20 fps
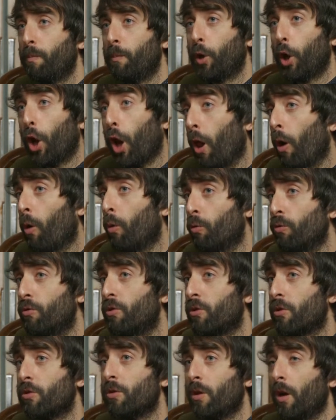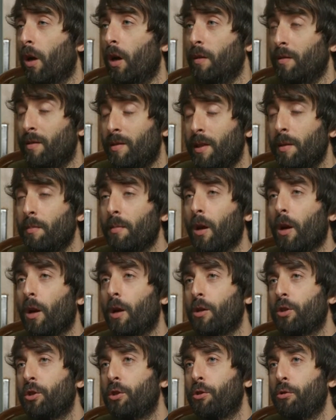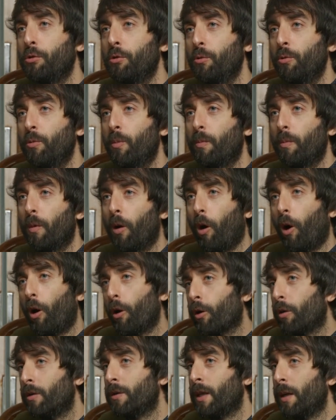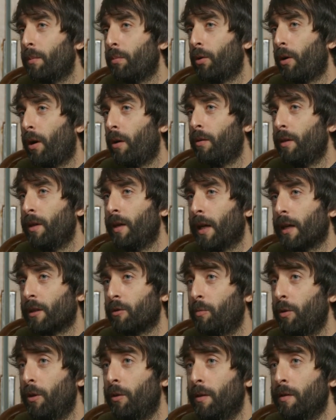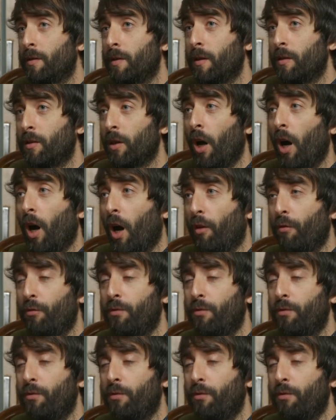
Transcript: close and similar to our contemporary experiences of